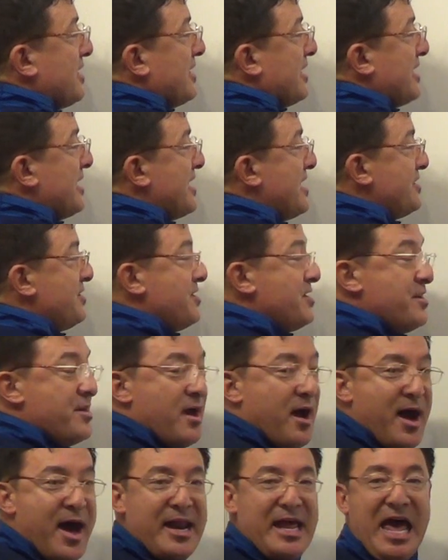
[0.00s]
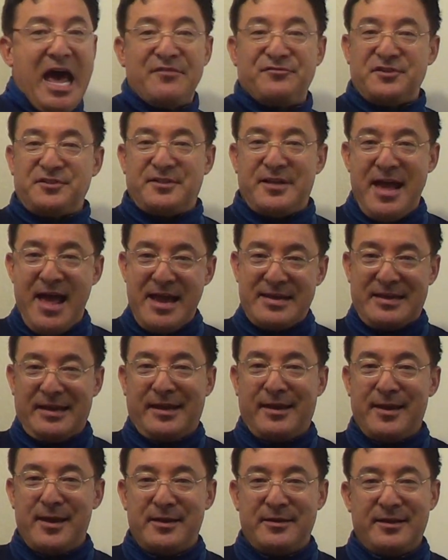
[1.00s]
and not have to tack
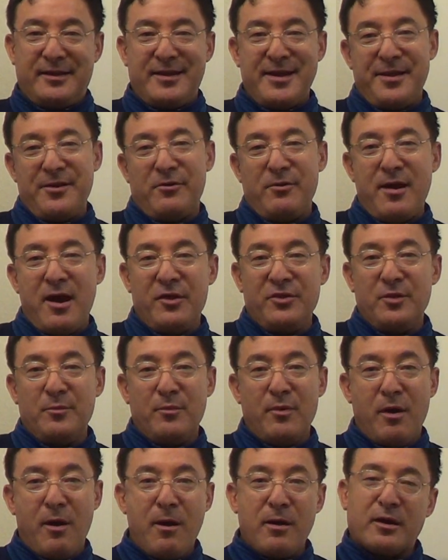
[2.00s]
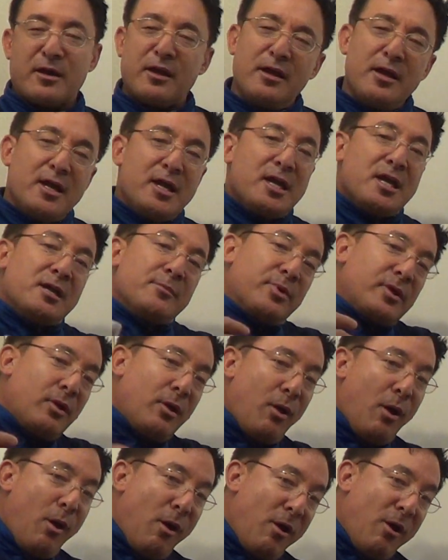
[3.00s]
again to get around the mark. But
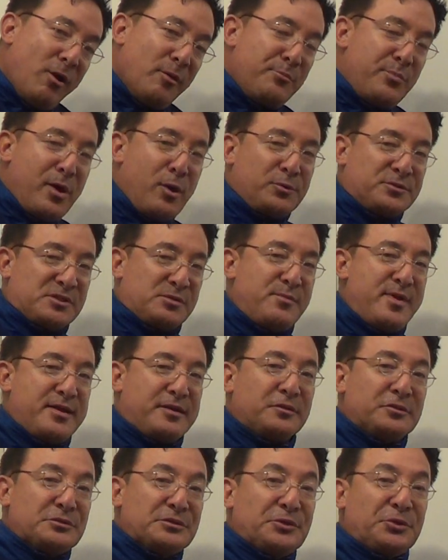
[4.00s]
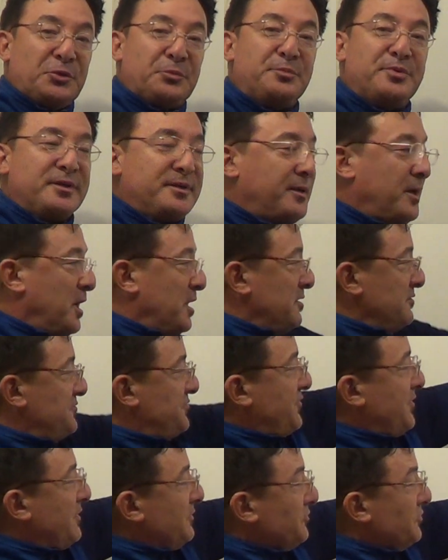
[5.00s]
all boats make a little bit
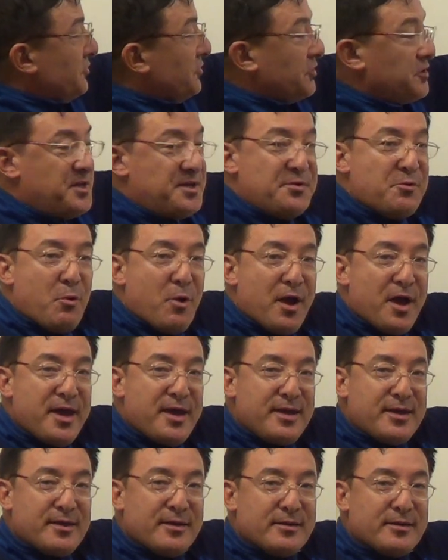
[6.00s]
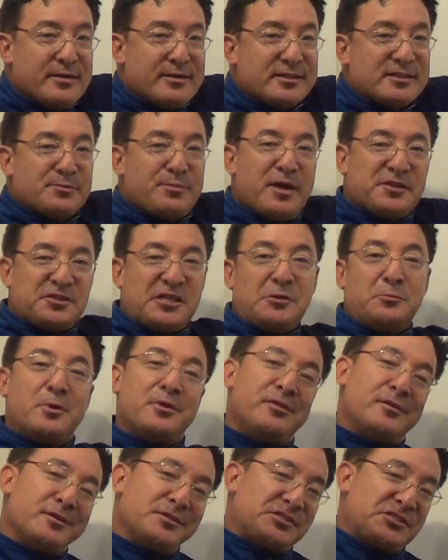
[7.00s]
of leeway, especially
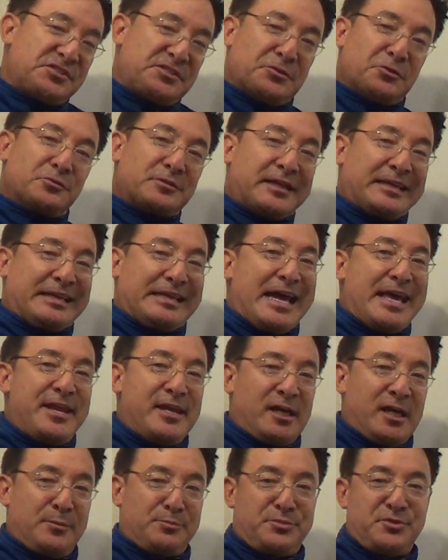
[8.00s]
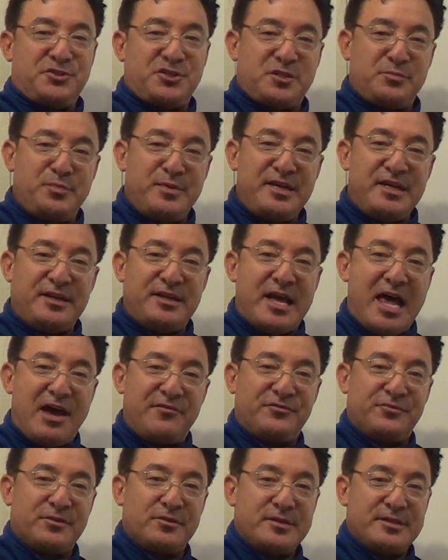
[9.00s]
when they're still getting up to speed
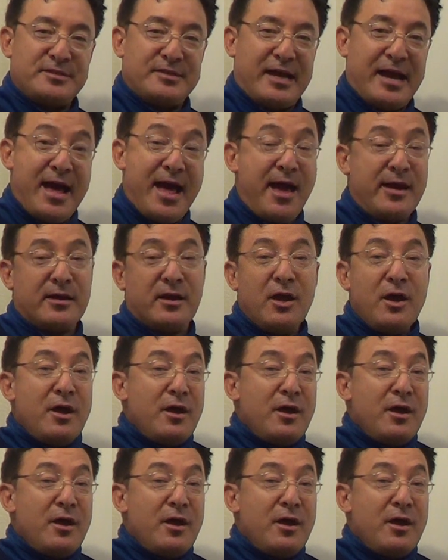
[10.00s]
after attack.